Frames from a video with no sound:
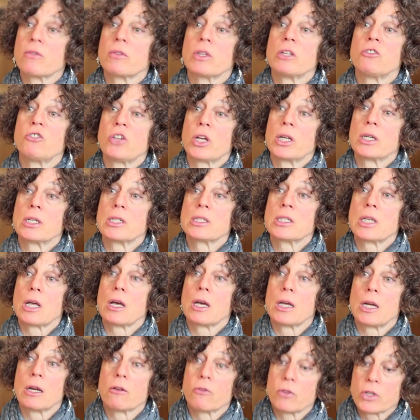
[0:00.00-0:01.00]
of the
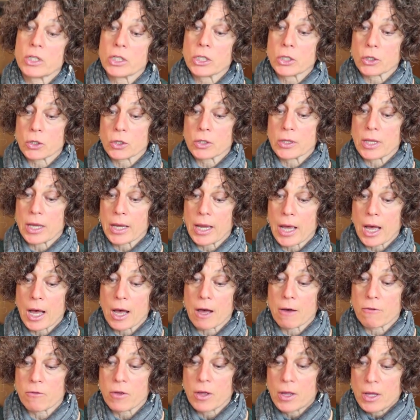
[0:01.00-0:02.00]
genocide. Every year they
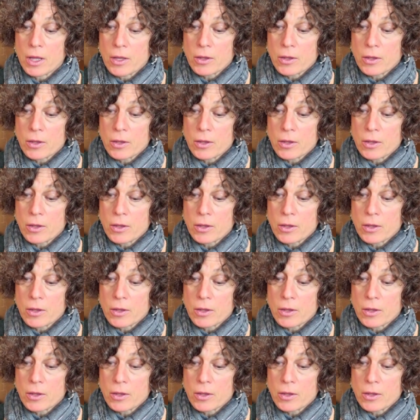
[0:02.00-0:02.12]
have